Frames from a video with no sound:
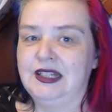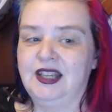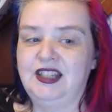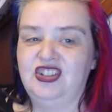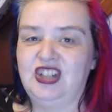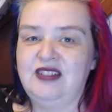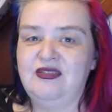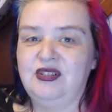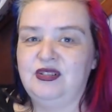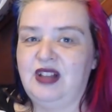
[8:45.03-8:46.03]
in
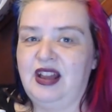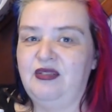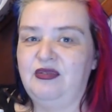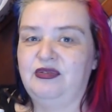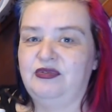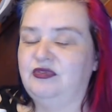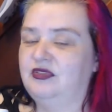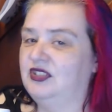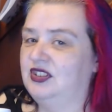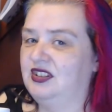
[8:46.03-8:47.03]
general, I've
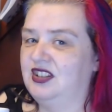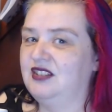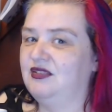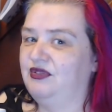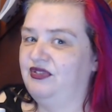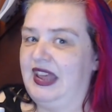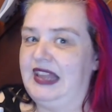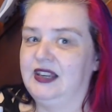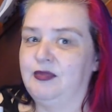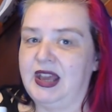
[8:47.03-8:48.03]
done
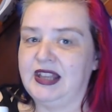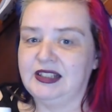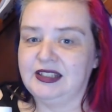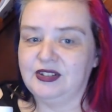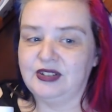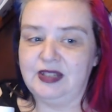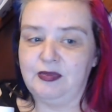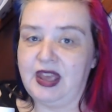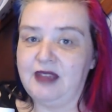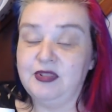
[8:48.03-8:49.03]
fairly badly on
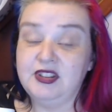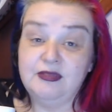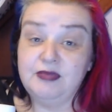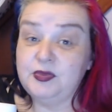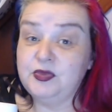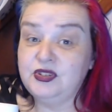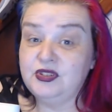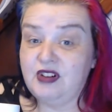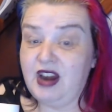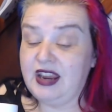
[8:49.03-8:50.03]
eBay, but some people
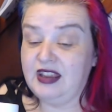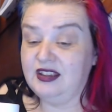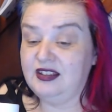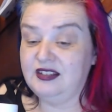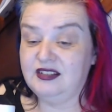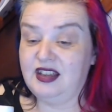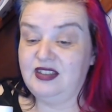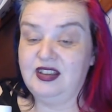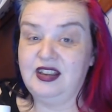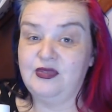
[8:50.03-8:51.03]
do great. It's, I
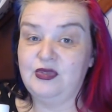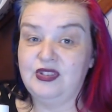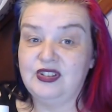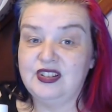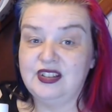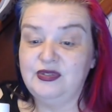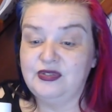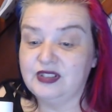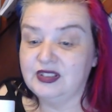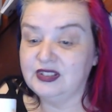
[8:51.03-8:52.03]
think everything's
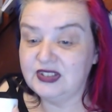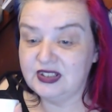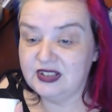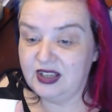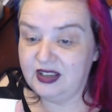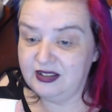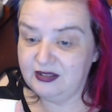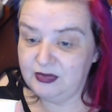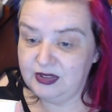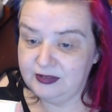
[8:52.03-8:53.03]
different.
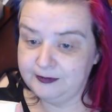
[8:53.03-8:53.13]
But